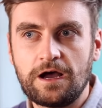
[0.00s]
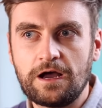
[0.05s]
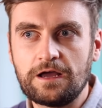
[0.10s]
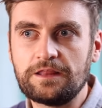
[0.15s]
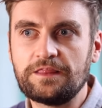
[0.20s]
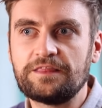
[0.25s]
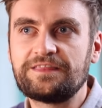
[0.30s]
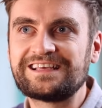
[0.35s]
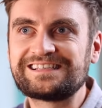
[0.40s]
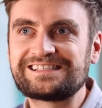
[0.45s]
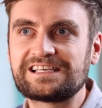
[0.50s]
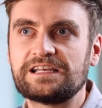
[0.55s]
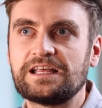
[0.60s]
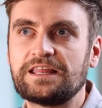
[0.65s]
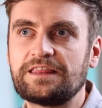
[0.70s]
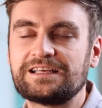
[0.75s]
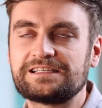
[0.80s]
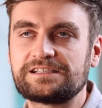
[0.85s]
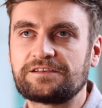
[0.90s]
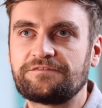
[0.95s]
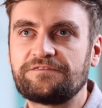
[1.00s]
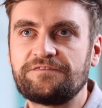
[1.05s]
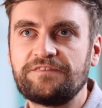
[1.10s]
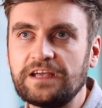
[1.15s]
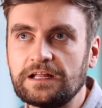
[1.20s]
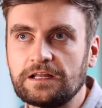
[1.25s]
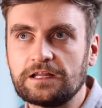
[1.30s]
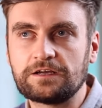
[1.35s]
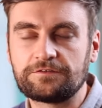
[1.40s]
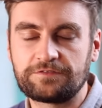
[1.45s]
uh, there's a there's a
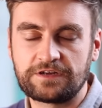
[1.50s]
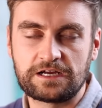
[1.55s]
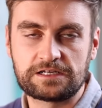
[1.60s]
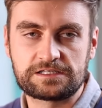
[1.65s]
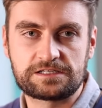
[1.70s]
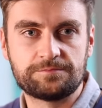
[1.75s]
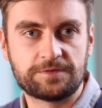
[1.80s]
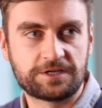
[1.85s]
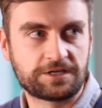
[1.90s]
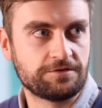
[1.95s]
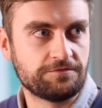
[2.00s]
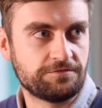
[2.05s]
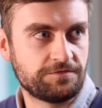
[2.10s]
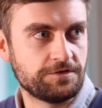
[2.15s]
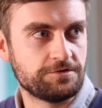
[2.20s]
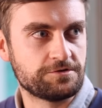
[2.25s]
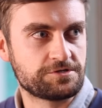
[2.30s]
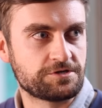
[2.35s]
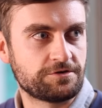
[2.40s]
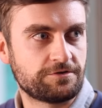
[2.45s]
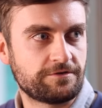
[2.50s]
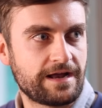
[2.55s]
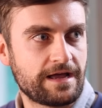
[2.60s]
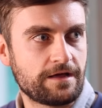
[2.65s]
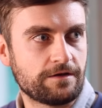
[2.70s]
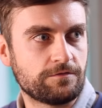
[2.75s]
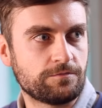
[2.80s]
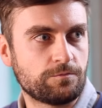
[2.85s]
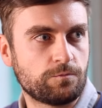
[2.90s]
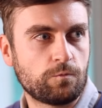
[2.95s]
feeling of customer confusion
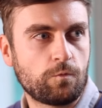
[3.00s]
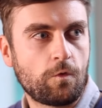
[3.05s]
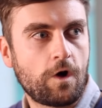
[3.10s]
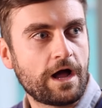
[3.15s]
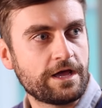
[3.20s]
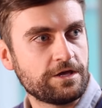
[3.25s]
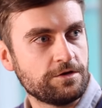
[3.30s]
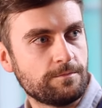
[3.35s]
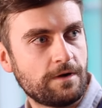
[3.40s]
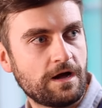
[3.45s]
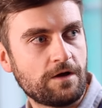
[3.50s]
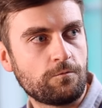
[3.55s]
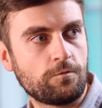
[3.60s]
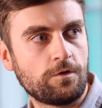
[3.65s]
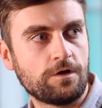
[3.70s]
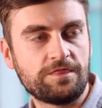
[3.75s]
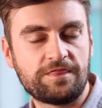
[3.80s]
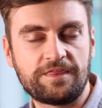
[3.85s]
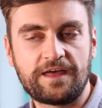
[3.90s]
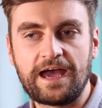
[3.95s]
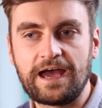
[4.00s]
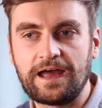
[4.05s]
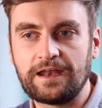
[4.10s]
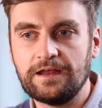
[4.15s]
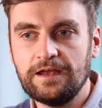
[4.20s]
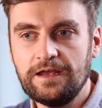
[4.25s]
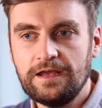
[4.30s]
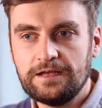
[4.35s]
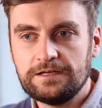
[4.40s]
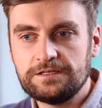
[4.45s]
around why you might want that.